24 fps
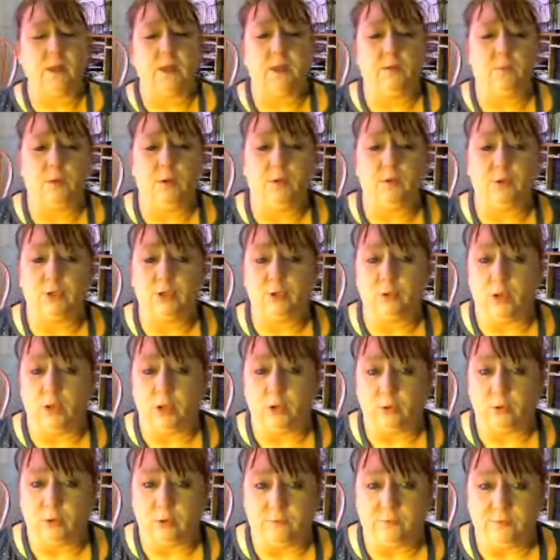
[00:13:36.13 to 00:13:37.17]
we would do
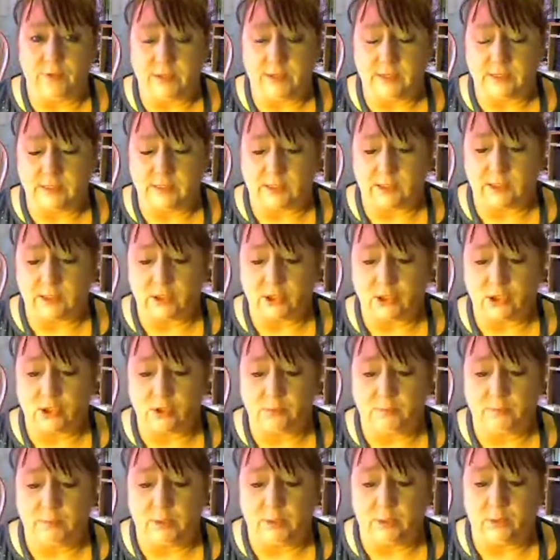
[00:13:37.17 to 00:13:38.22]
local events in this
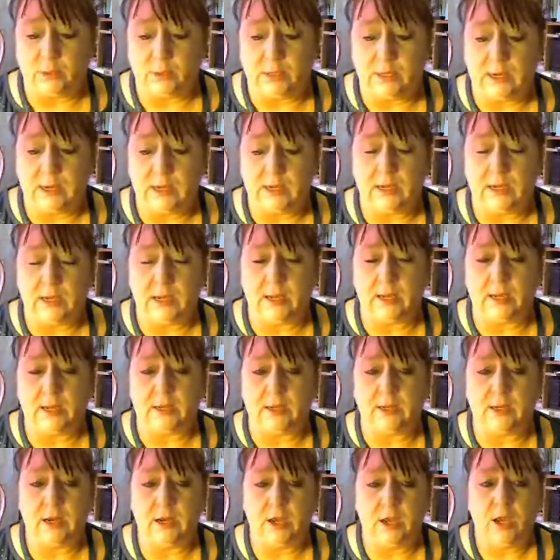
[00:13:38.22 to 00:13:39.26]
building,
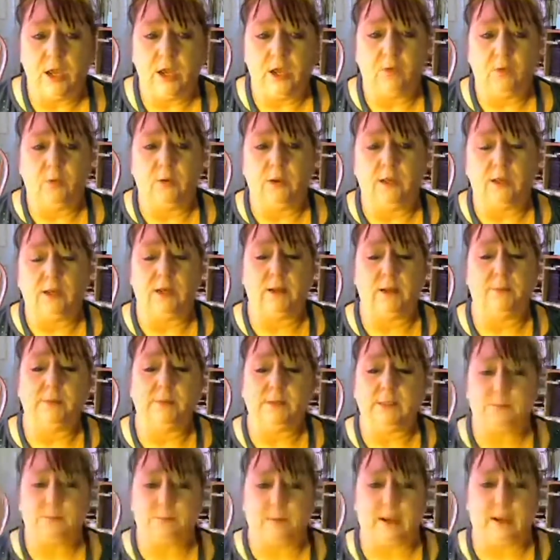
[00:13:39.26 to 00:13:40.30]
and we ended up
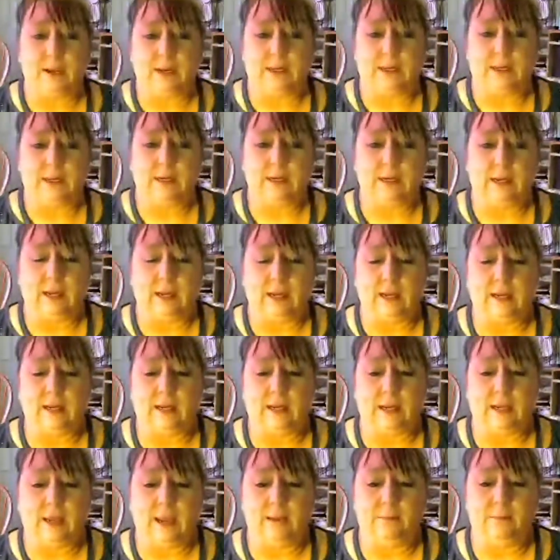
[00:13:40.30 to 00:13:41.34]
expanding, and
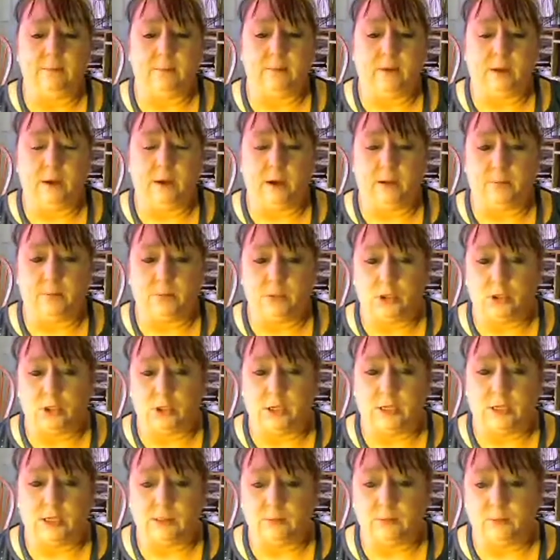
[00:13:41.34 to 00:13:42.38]
it came an
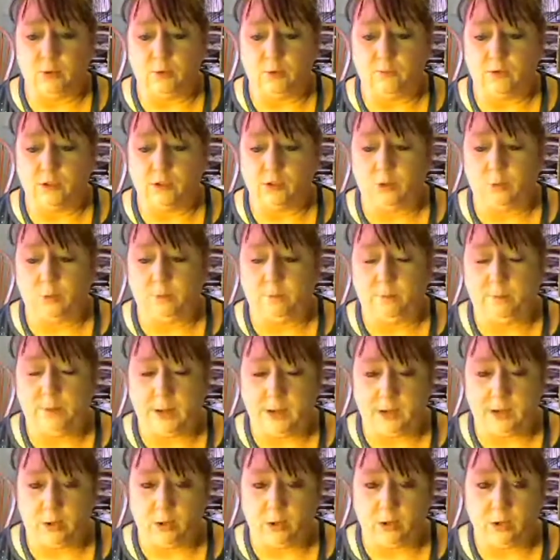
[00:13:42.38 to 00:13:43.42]
opportunity to move into a
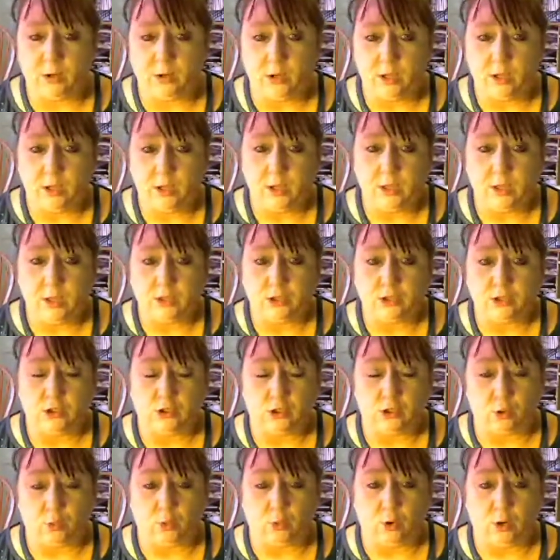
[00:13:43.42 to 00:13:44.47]
bigger
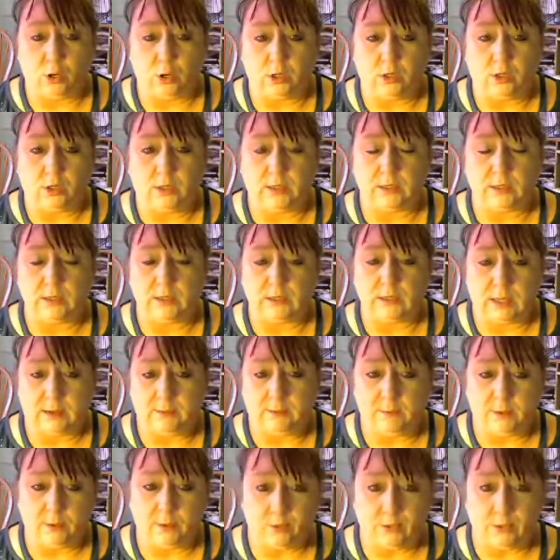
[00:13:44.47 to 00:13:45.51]
store in the same
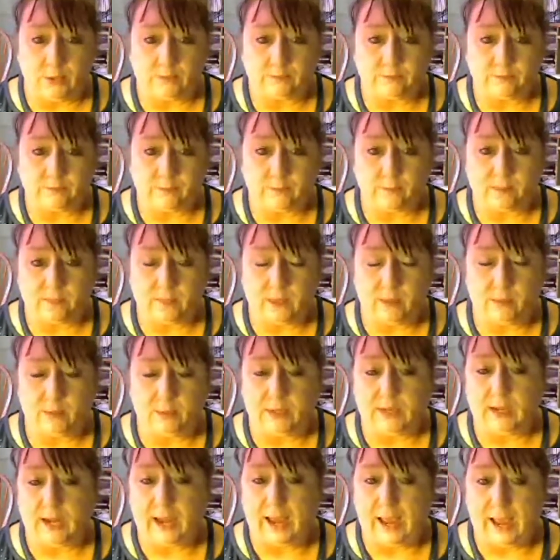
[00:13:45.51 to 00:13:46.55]
building, and we
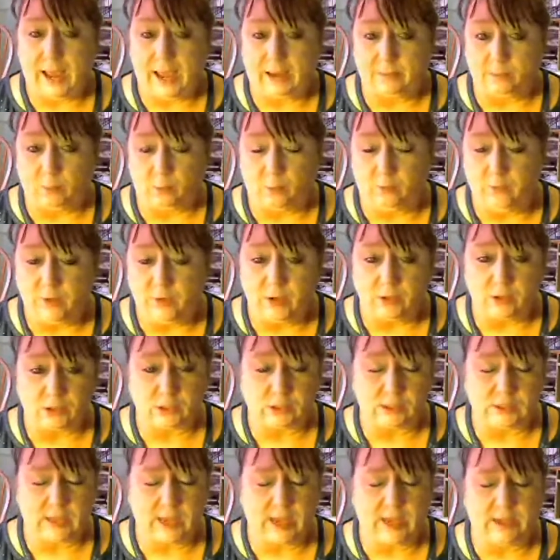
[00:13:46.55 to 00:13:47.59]
could add more vendors
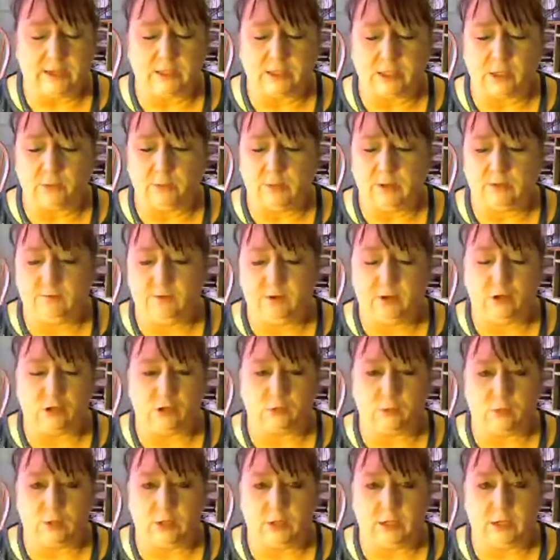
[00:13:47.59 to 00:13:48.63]
because I had so many vendors
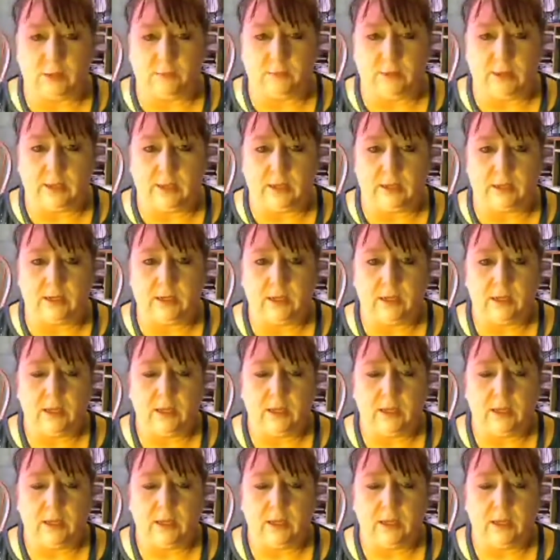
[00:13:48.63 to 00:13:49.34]
wanting to come in.